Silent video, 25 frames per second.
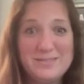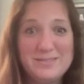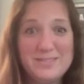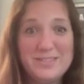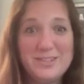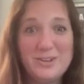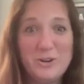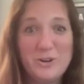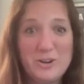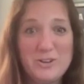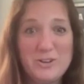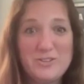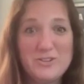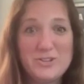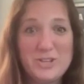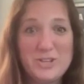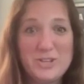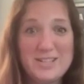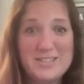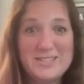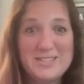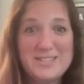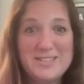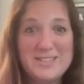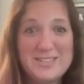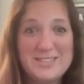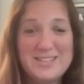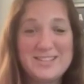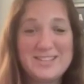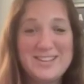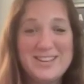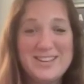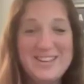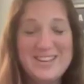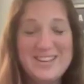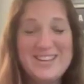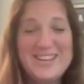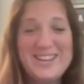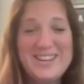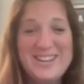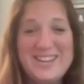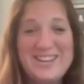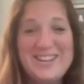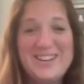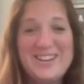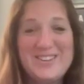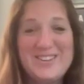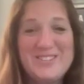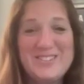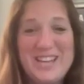the greater the chances it, it
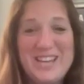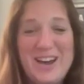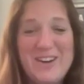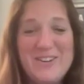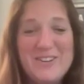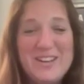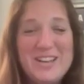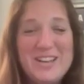goes out.